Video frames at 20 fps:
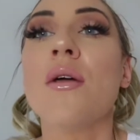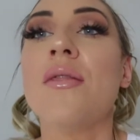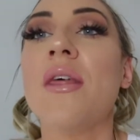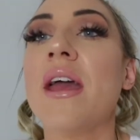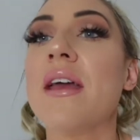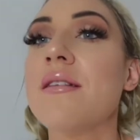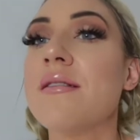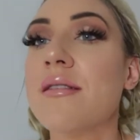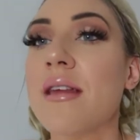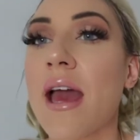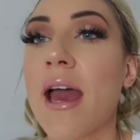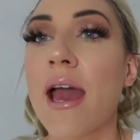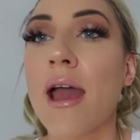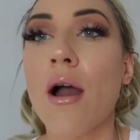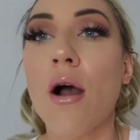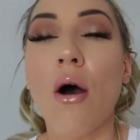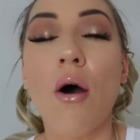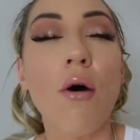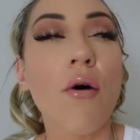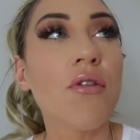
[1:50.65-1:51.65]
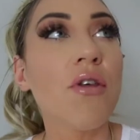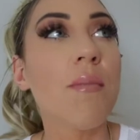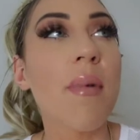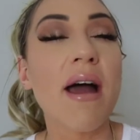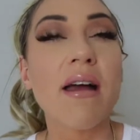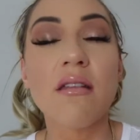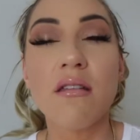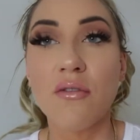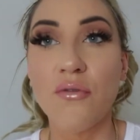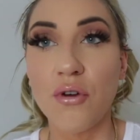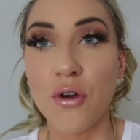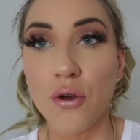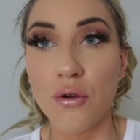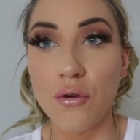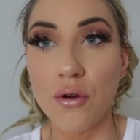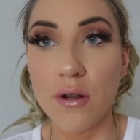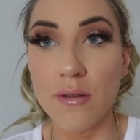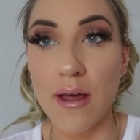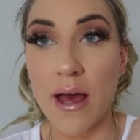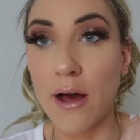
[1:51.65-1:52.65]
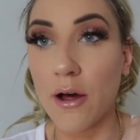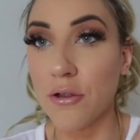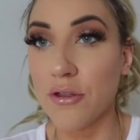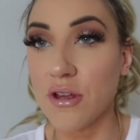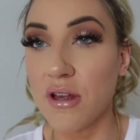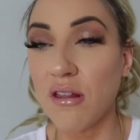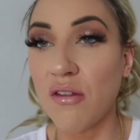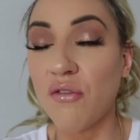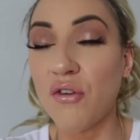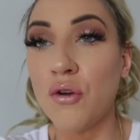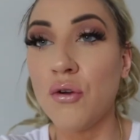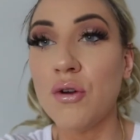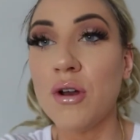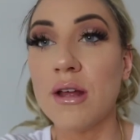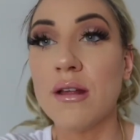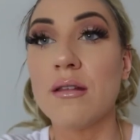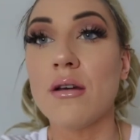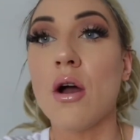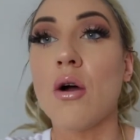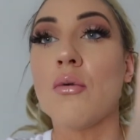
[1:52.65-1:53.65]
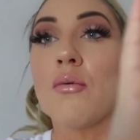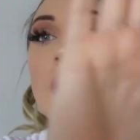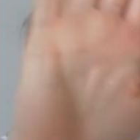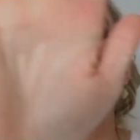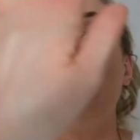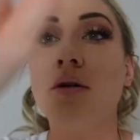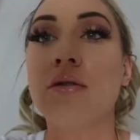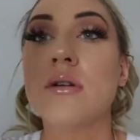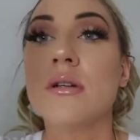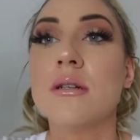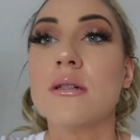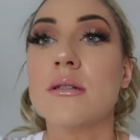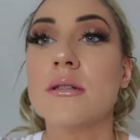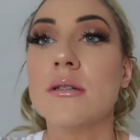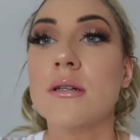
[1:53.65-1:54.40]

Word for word: they say all the best food the healthiest food is around